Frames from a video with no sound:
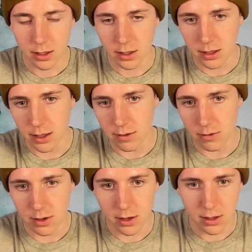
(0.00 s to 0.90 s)

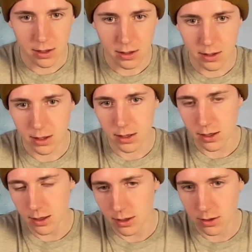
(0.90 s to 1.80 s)
given
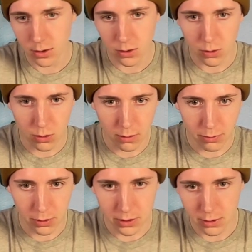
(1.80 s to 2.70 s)
the core
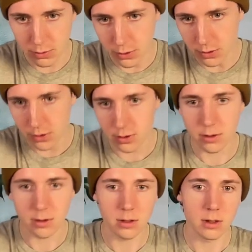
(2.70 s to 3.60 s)
principles
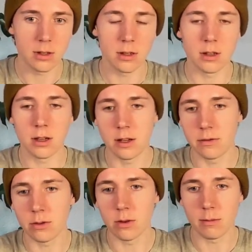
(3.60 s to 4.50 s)
of
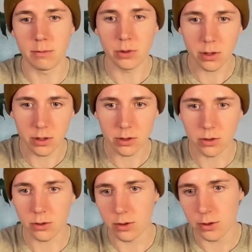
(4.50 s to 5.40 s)
your book,
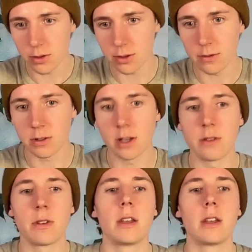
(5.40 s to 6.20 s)
Sources of Self.